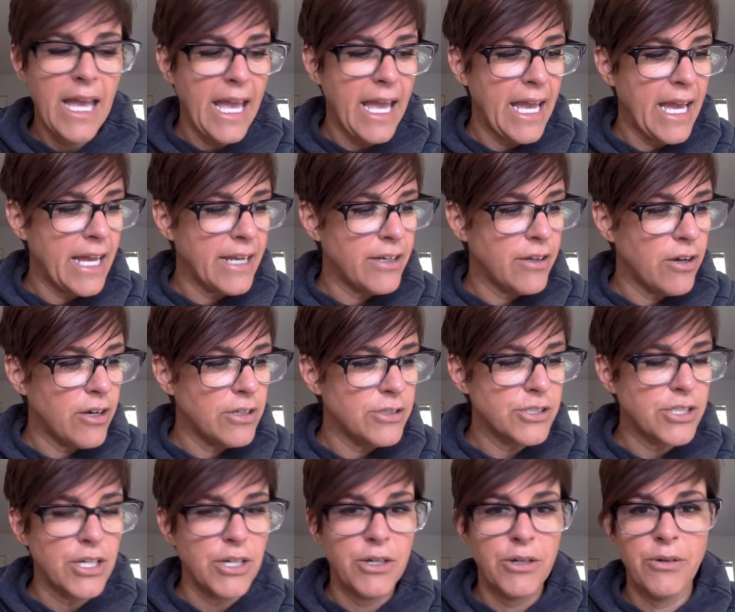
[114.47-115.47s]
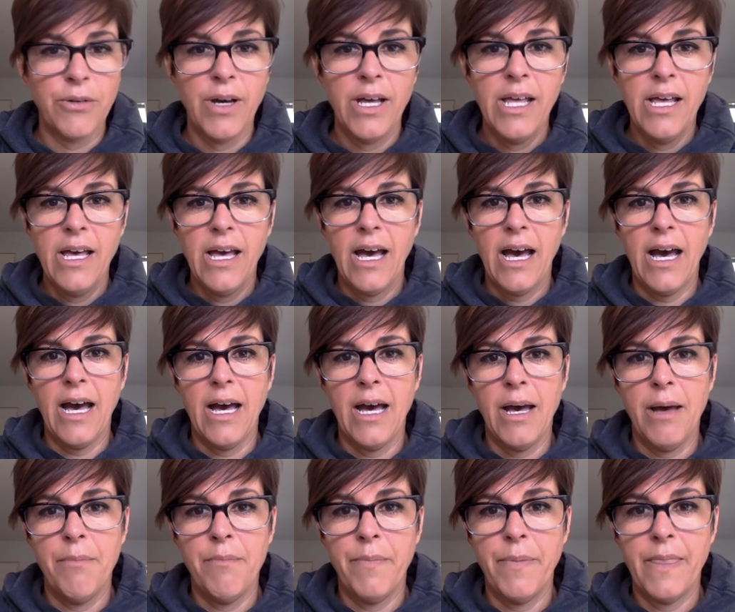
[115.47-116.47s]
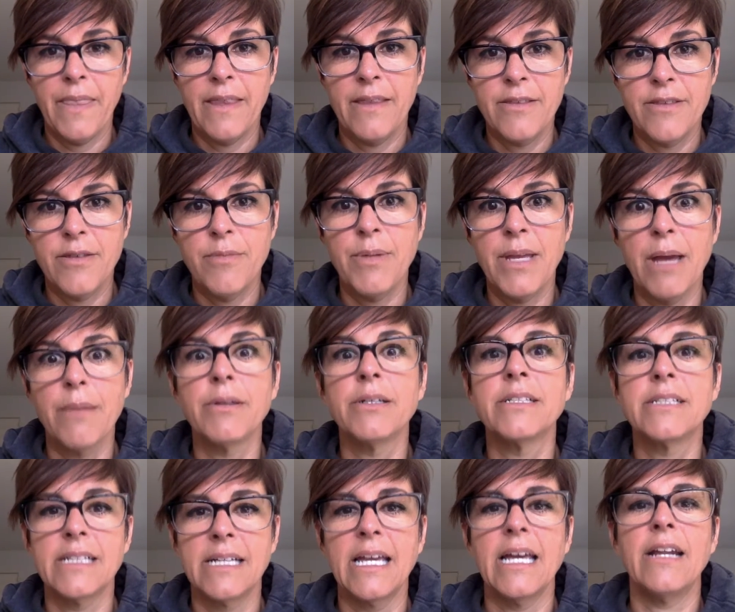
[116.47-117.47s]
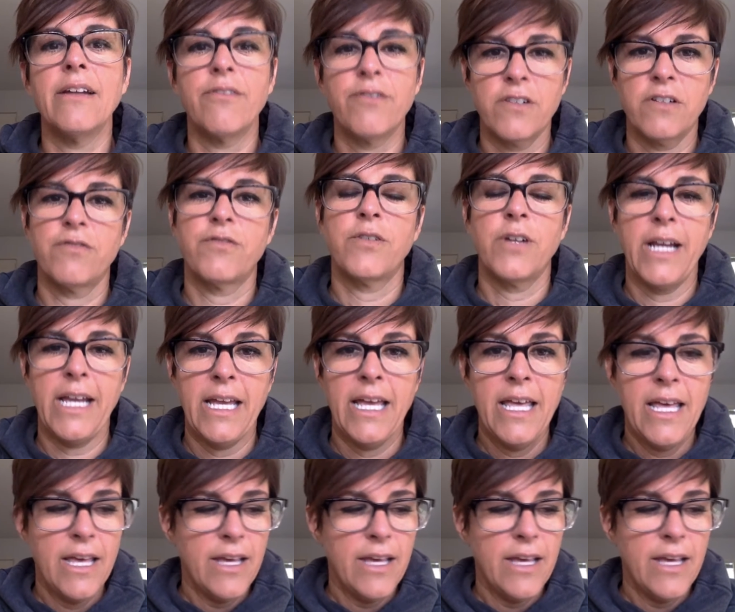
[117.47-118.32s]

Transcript: and also to be able to get it for free.